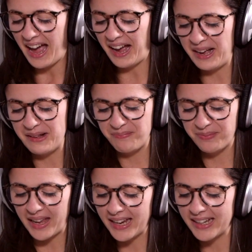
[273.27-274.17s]

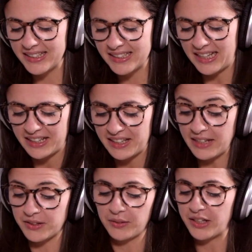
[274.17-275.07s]

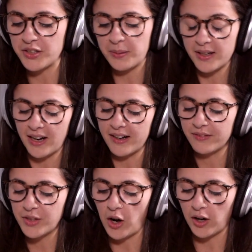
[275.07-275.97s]
so I just want to kind
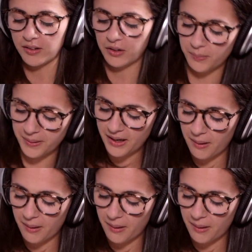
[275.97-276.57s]
of talk a little bit